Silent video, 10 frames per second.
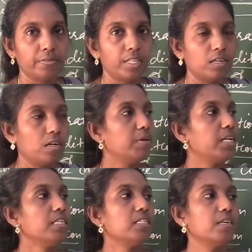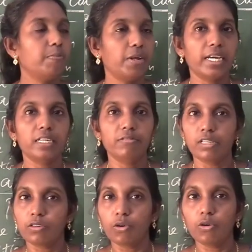Normally the plant
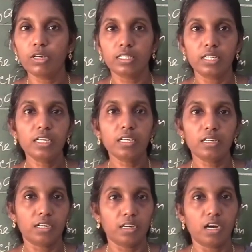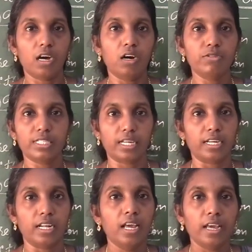will grow in the
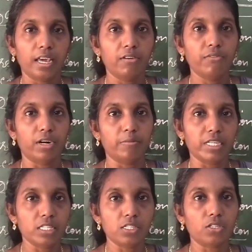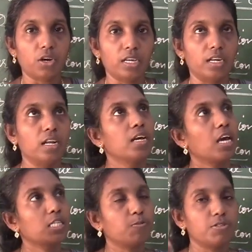outside environment, in the soil,
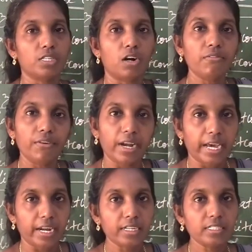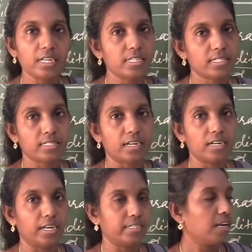exposure of direct
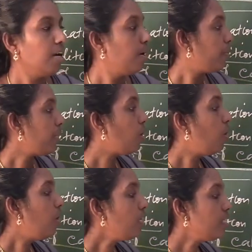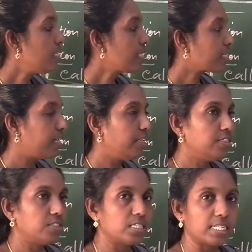sunlight. But all these
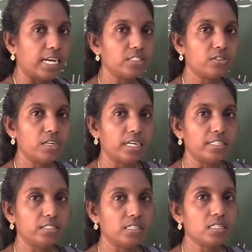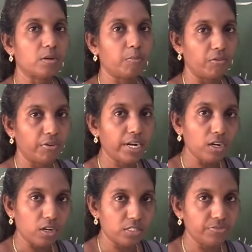conditions, natural conditions are provided
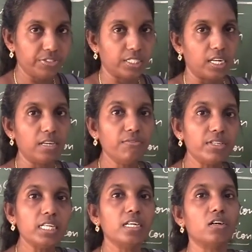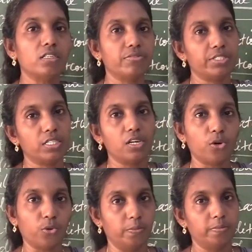artificially within an artificial
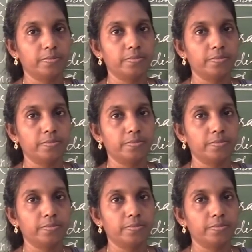room.